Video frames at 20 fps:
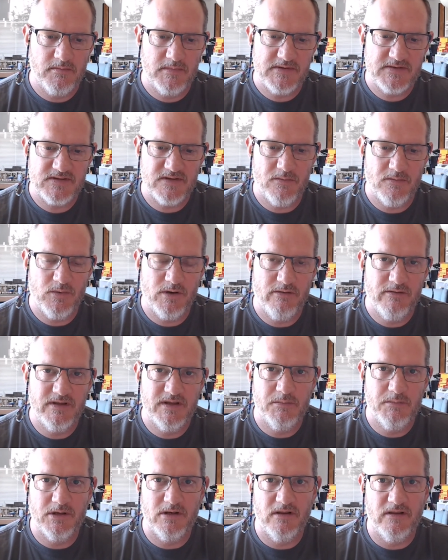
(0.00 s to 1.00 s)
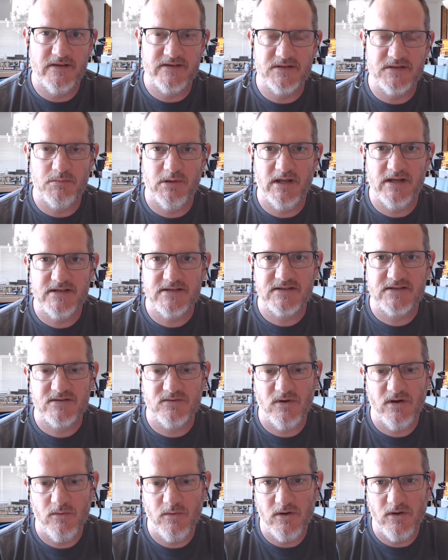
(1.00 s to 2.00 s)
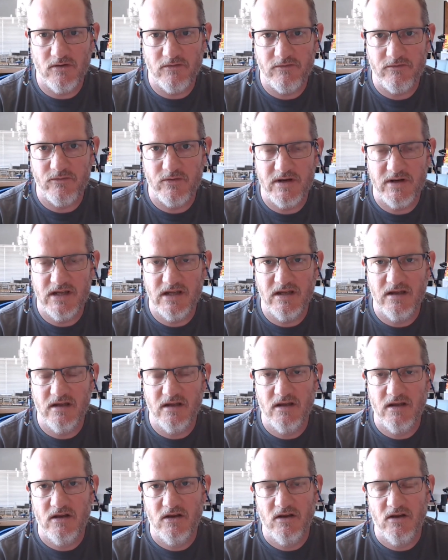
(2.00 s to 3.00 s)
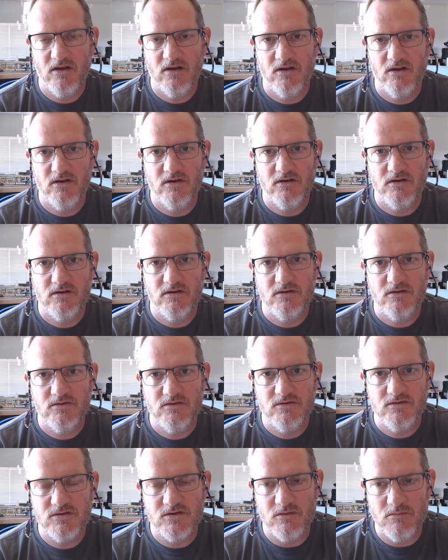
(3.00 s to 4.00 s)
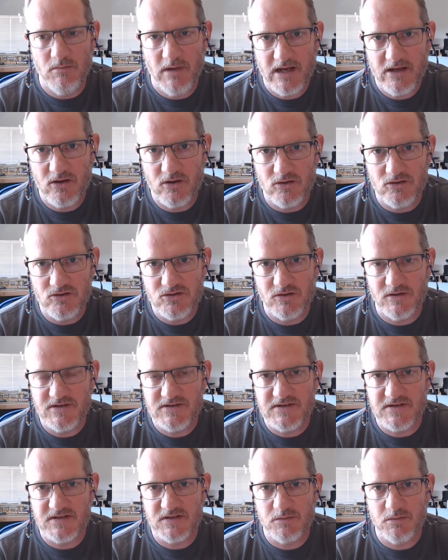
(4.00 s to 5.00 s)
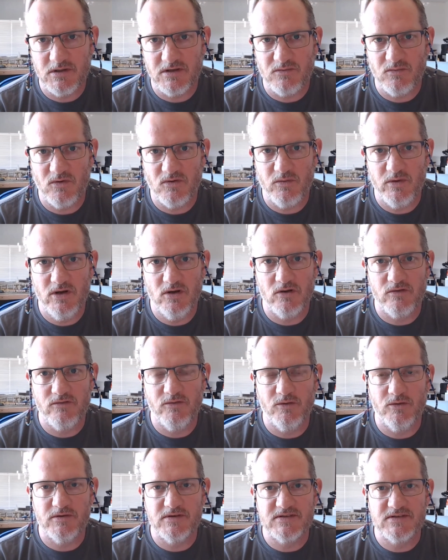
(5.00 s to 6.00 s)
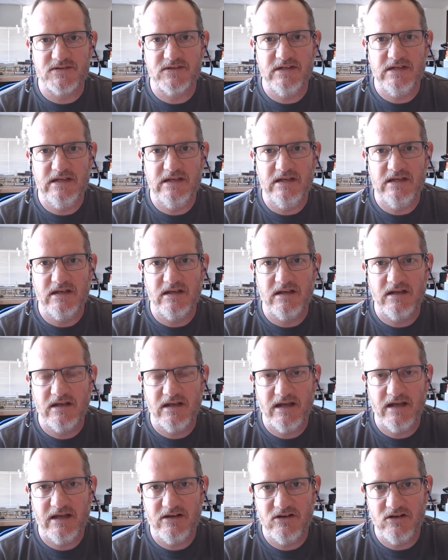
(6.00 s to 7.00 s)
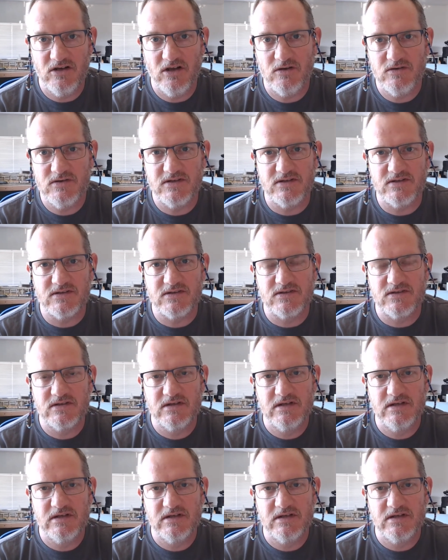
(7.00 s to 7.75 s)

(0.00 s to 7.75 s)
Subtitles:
Somewhere in the middle there's a place where we are free to make good choices about what we look for and see and notice